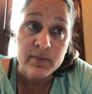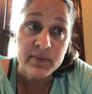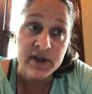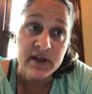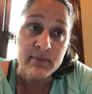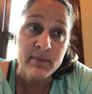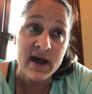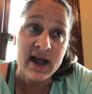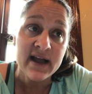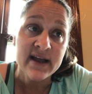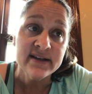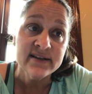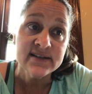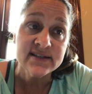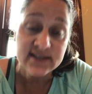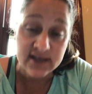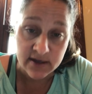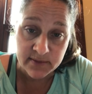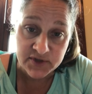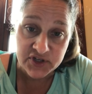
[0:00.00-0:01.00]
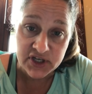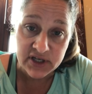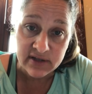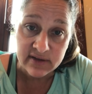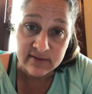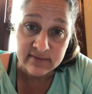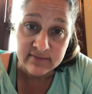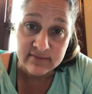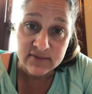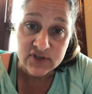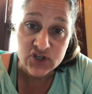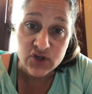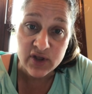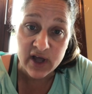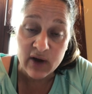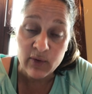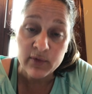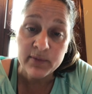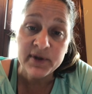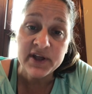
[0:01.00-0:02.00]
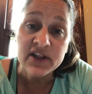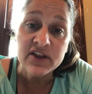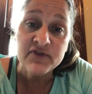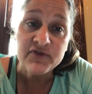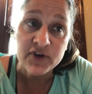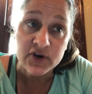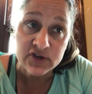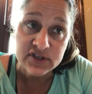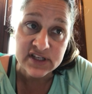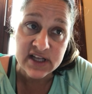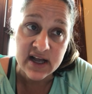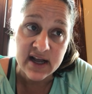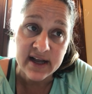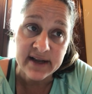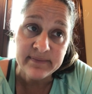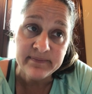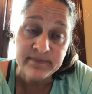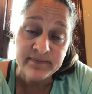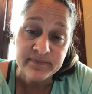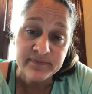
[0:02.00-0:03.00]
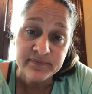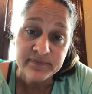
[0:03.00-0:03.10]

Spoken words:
be my subject. So that would be in the first line.